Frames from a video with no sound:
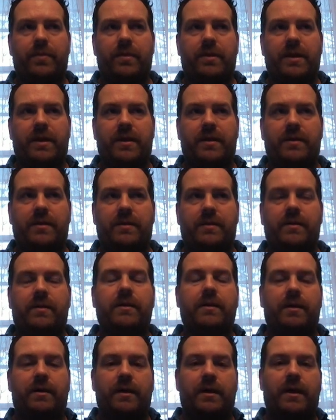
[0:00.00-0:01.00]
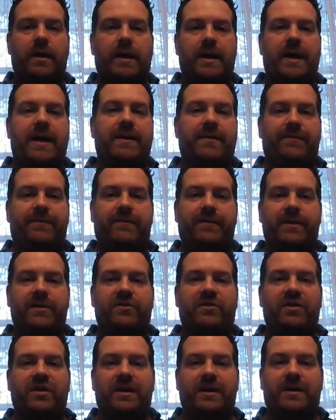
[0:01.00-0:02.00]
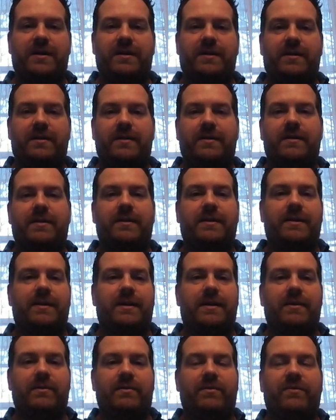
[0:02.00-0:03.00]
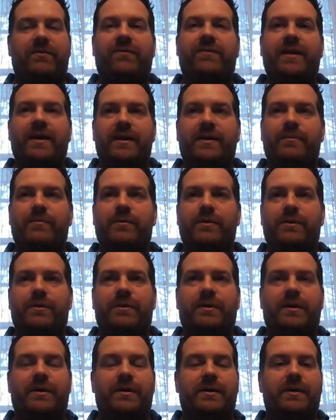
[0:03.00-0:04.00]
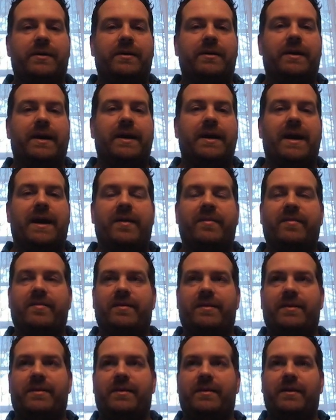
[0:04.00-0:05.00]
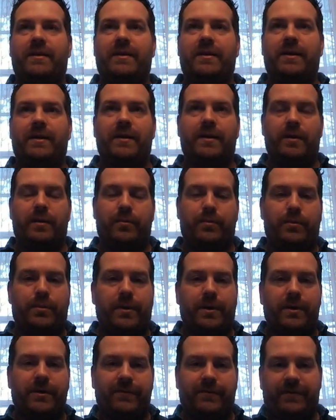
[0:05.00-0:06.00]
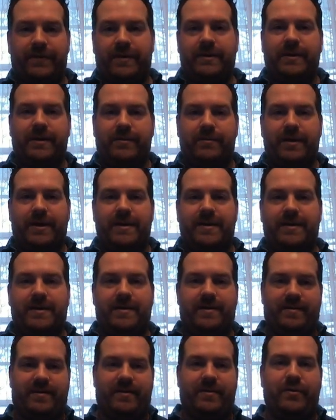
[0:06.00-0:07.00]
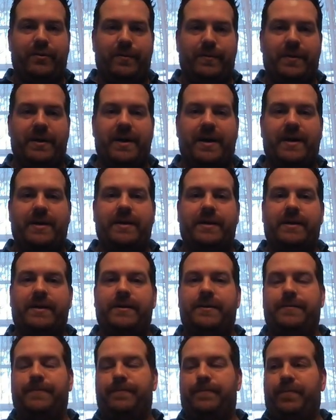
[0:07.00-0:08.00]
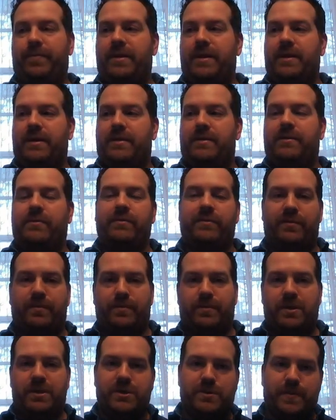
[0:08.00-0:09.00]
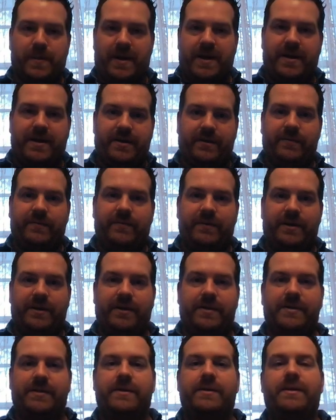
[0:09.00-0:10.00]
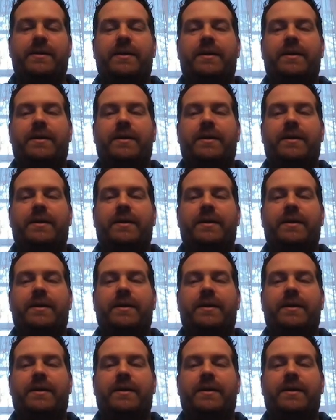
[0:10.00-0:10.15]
then I had a fish hit, and it was fighting real hard. I casted perfectly right into this little pocket, and there was a brush pile over here.